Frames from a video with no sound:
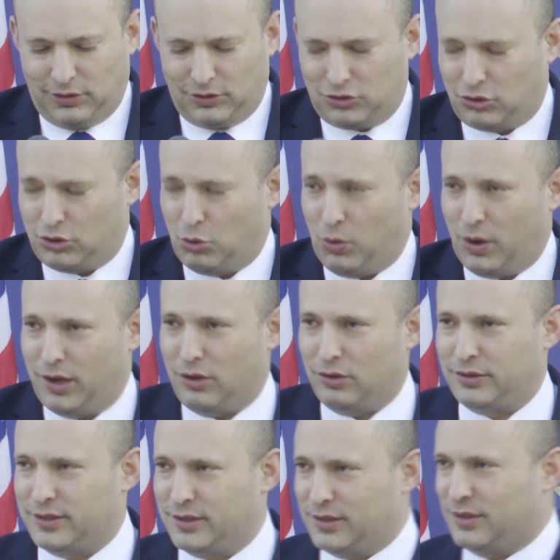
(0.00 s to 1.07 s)
Took a while
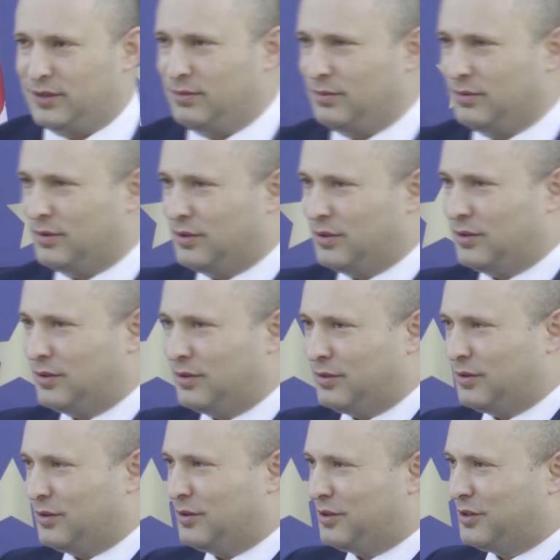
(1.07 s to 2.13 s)
to
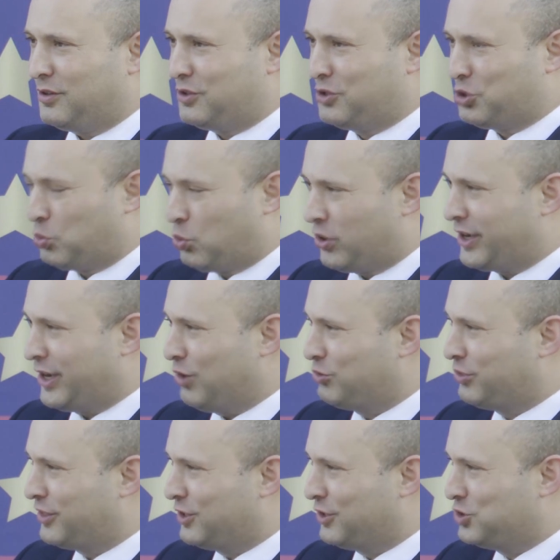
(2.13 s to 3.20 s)
work
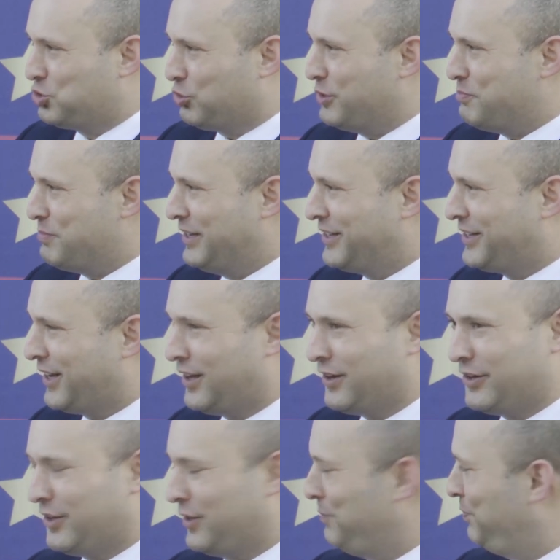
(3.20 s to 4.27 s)
out the joint
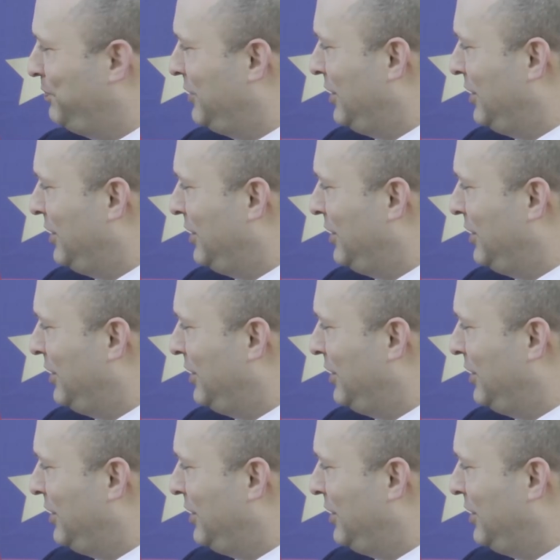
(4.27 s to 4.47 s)
mentality.